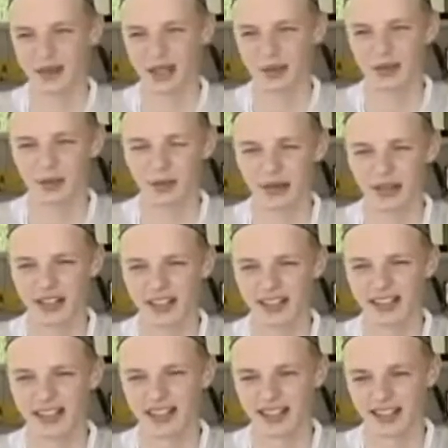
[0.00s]
be able to pray.
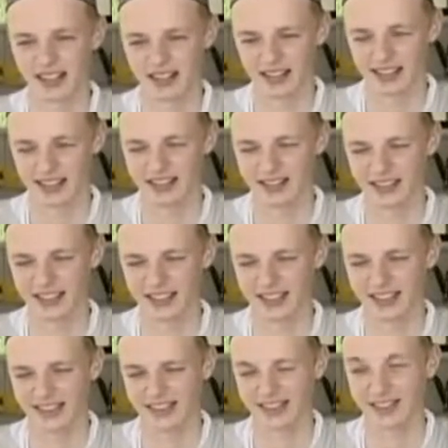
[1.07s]
It really
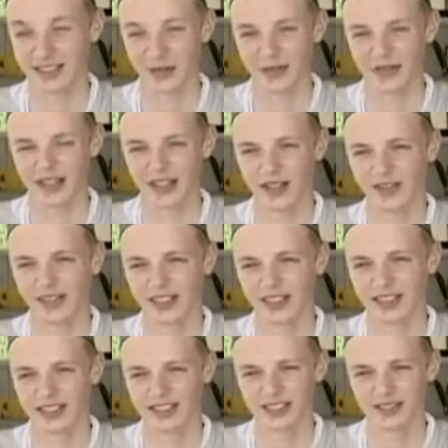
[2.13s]
is a different
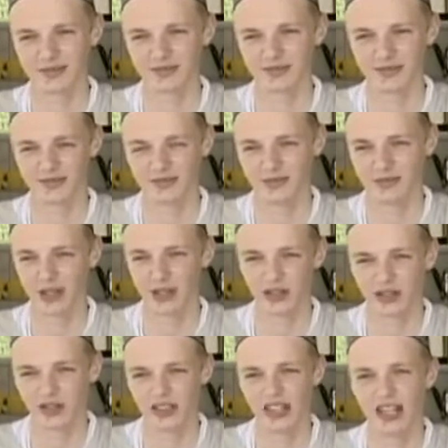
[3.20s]
lifestyle,
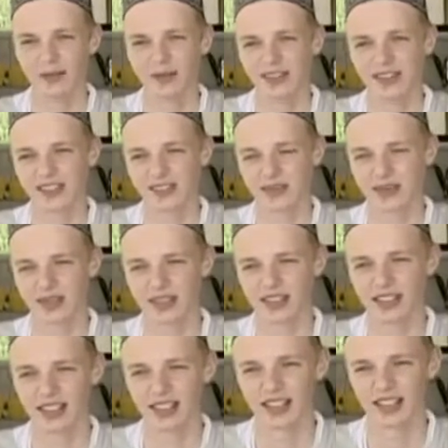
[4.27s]
cultural habits as
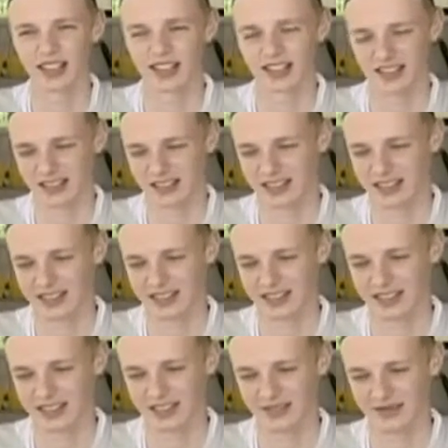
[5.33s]
well.
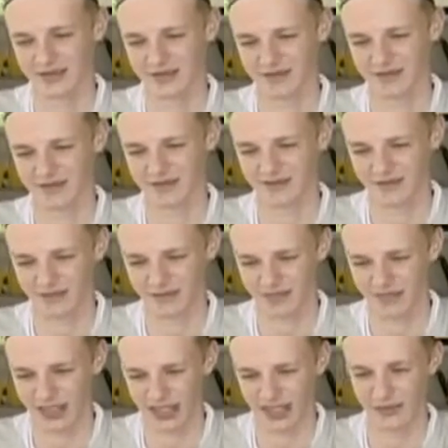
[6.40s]

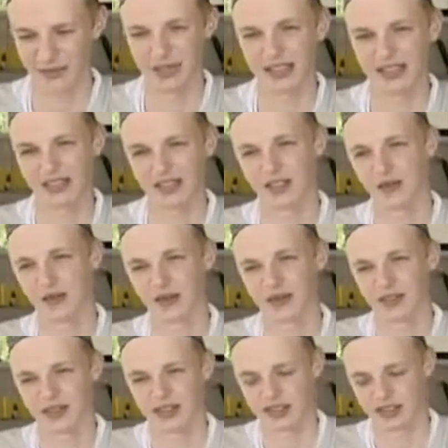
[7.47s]
You know, being
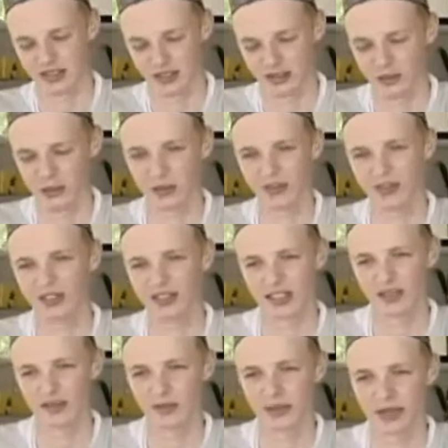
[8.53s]
different foods
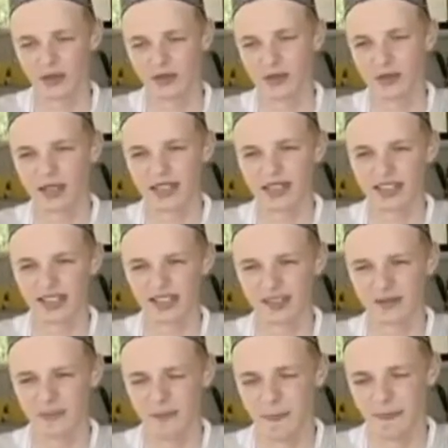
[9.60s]
that are better for me
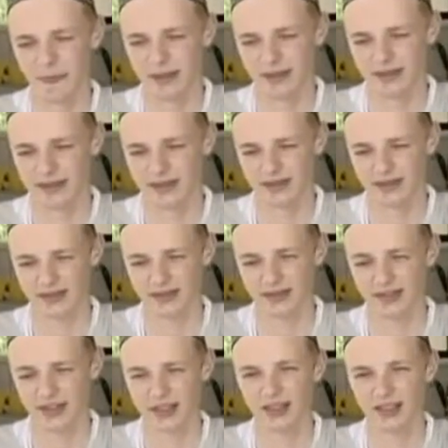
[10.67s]
now.
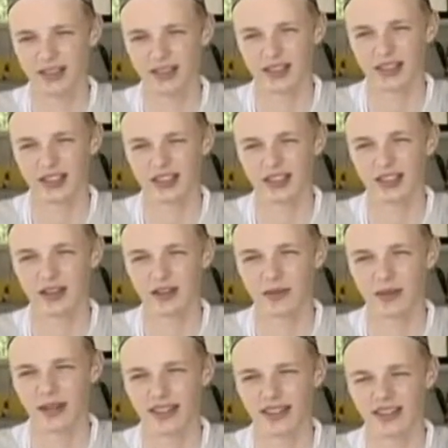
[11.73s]
I like it a
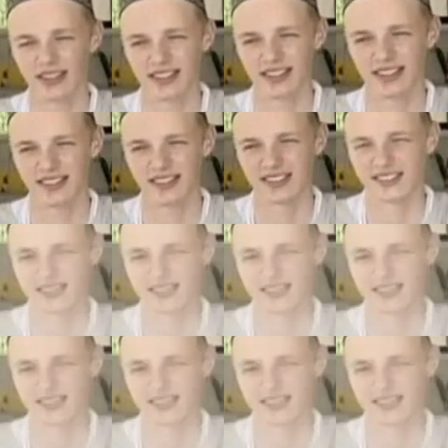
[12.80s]
lot better like this.